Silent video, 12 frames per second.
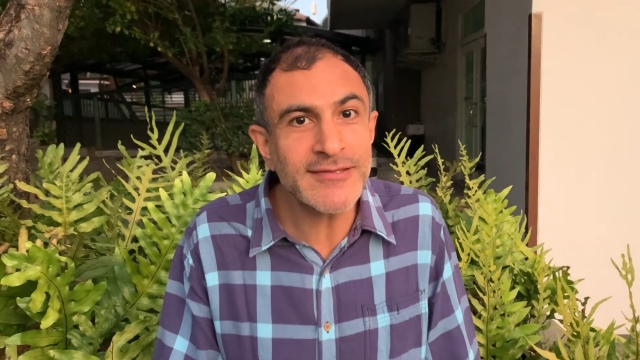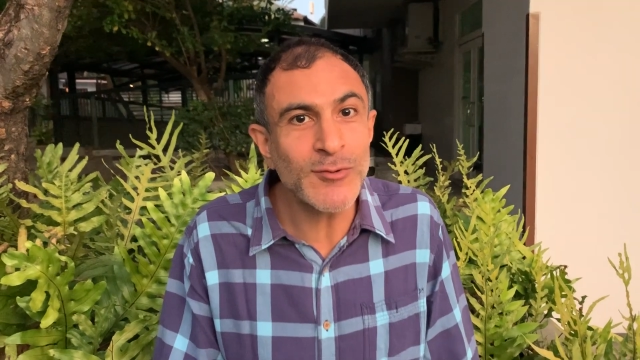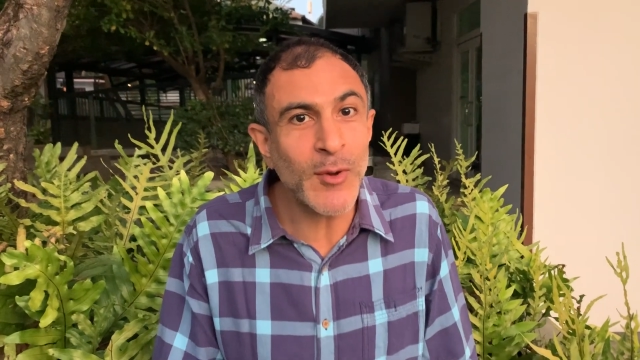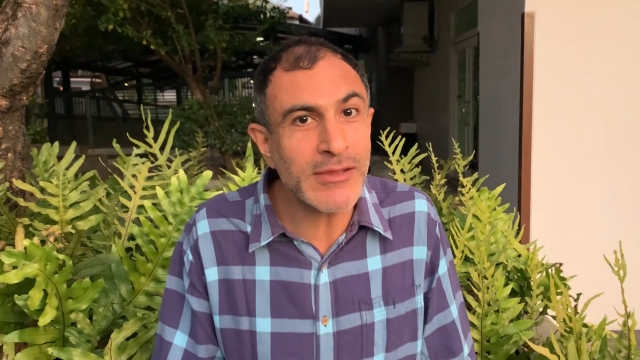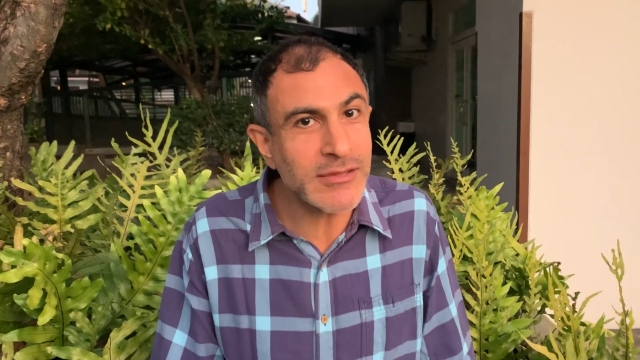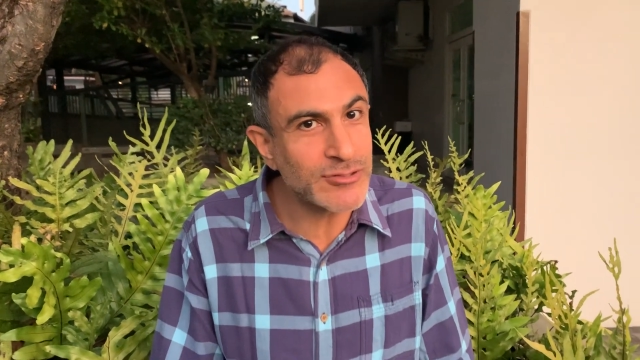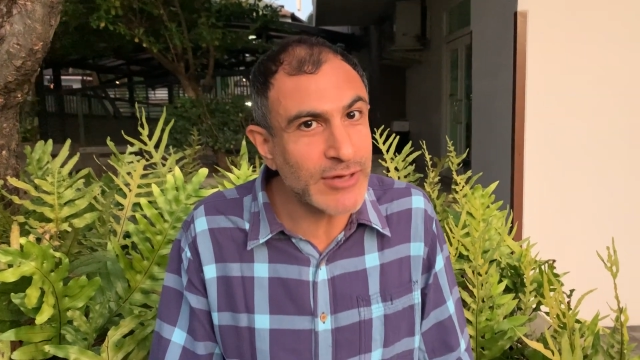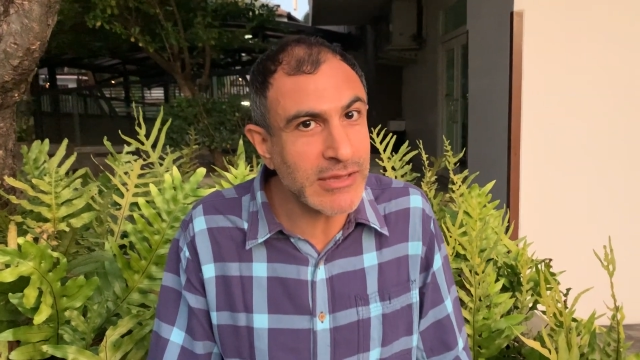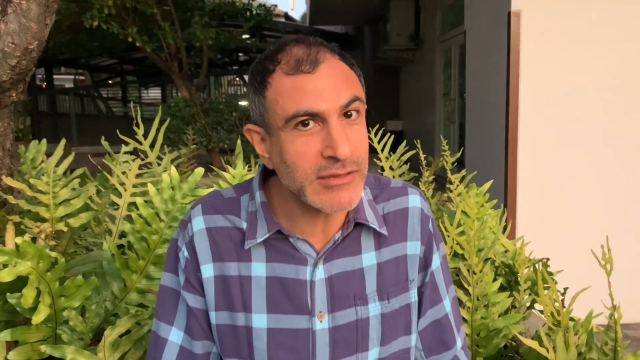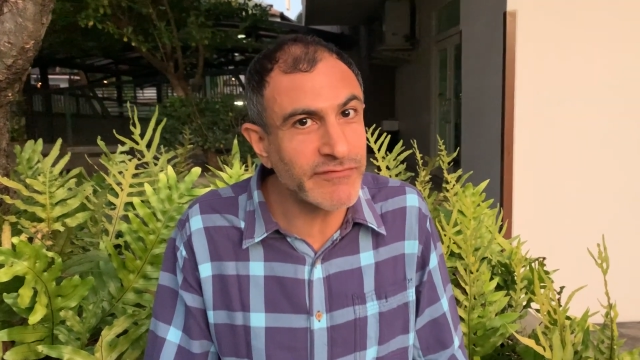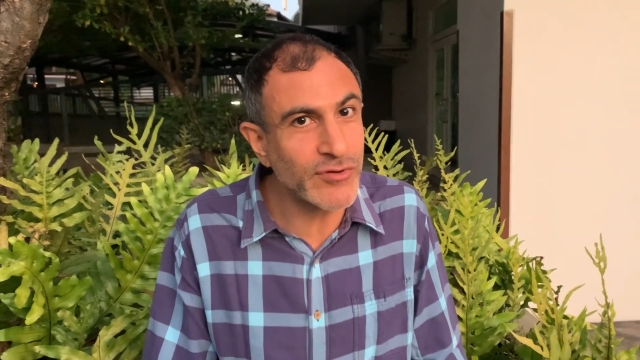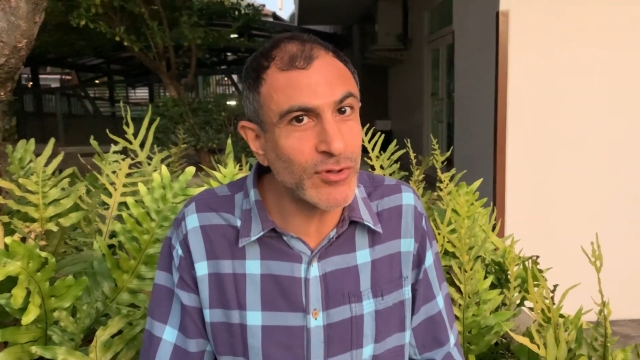was
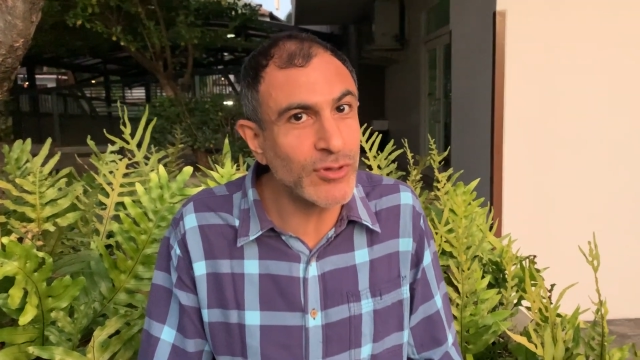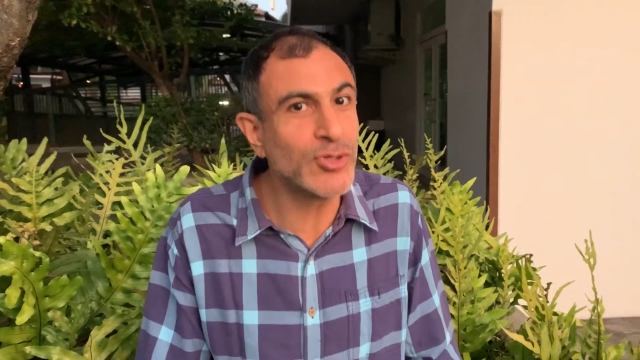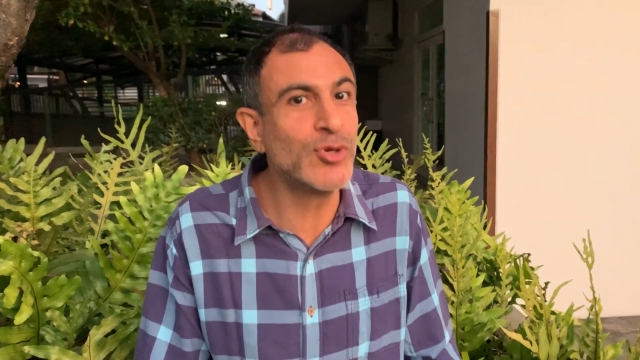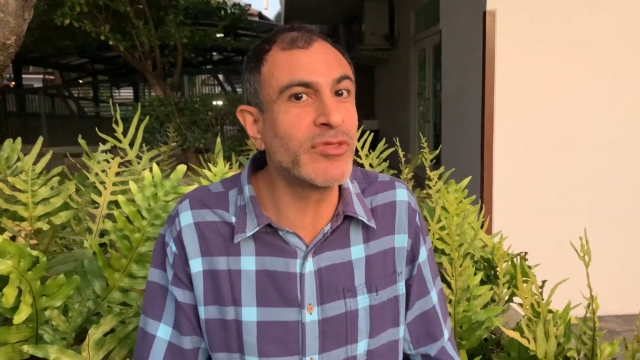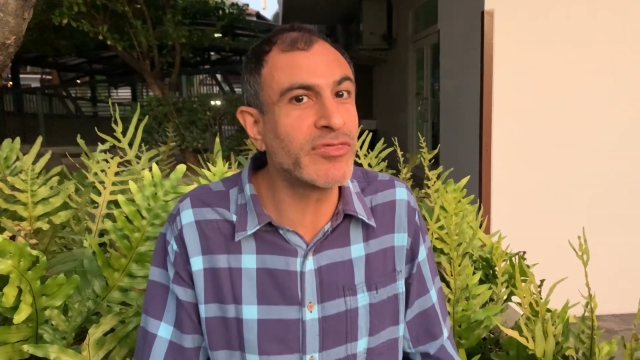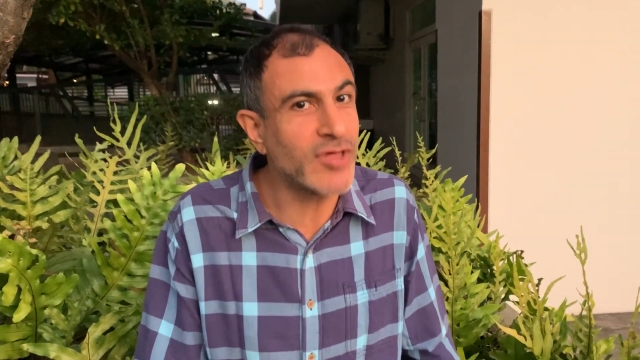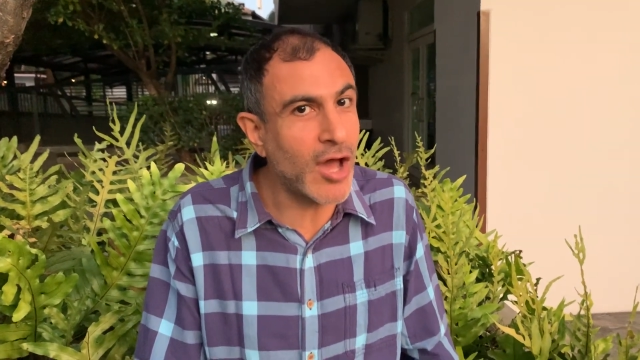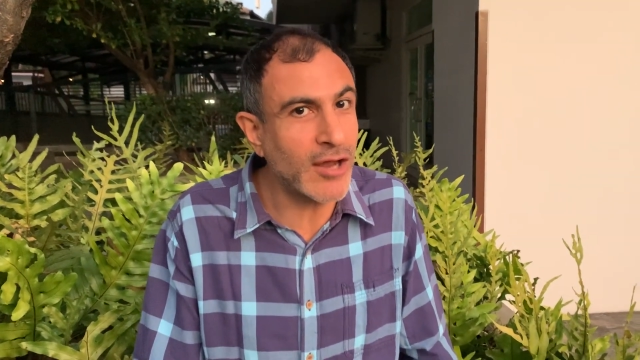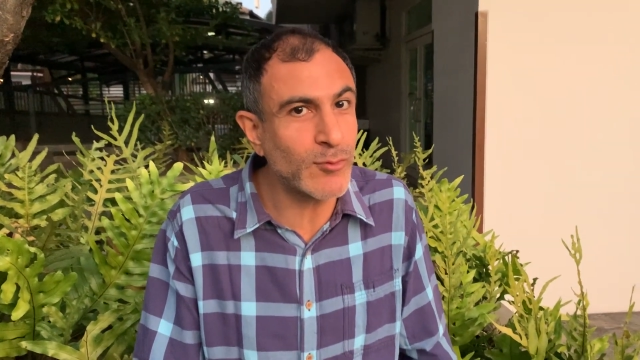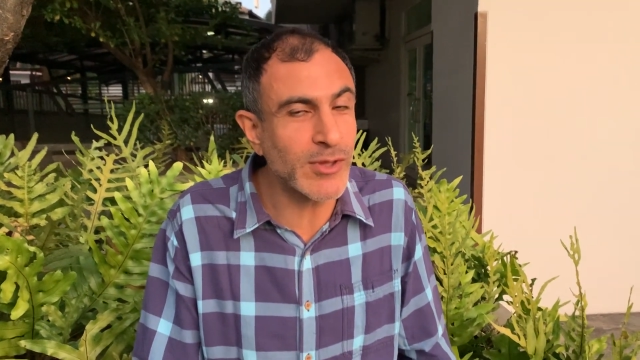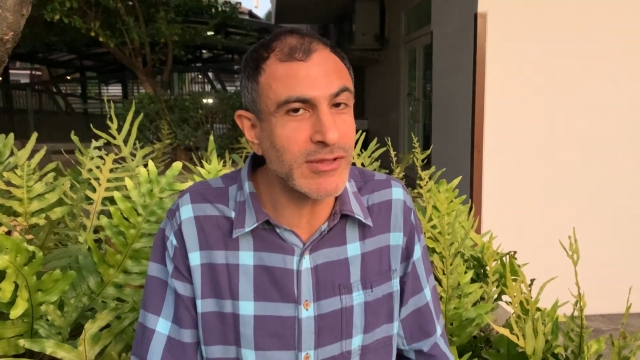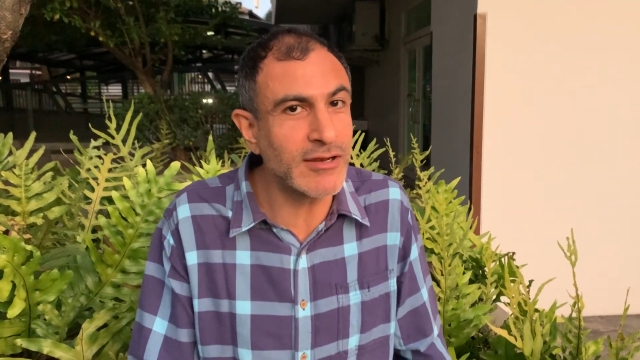stressful, you thought
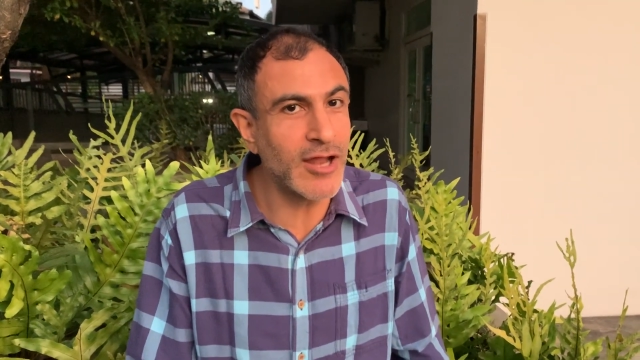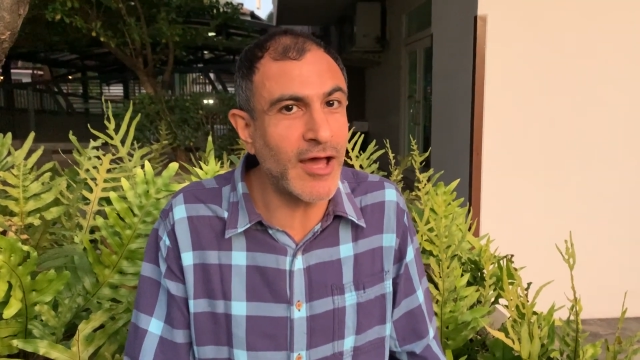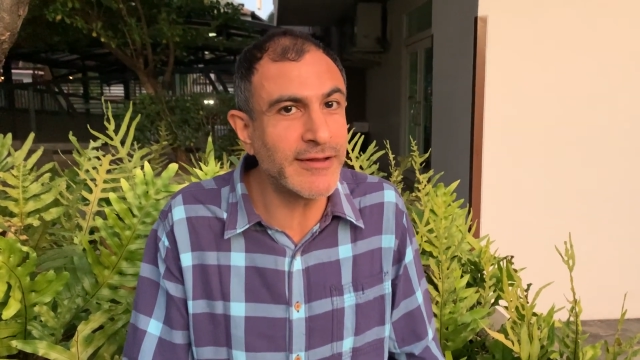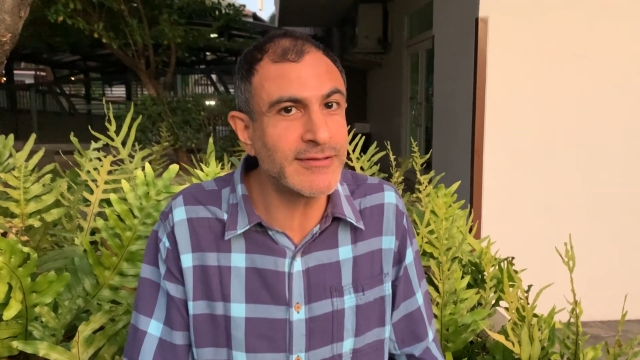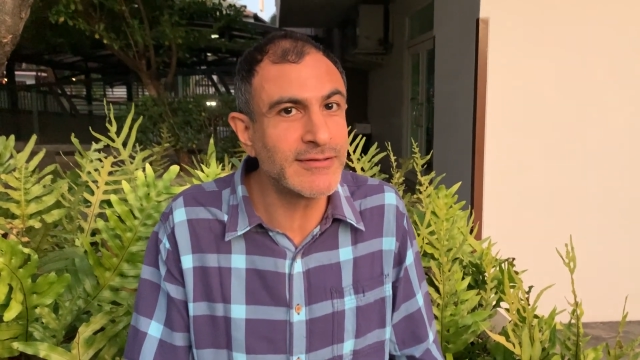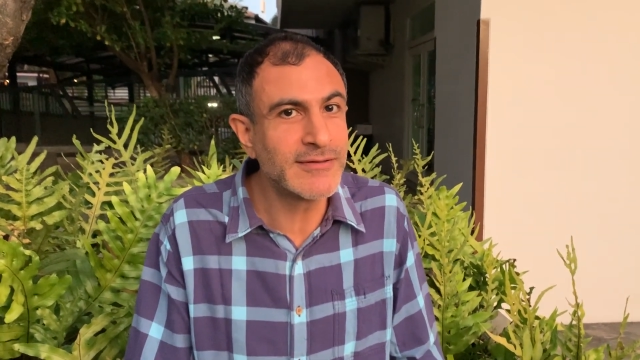was a lot,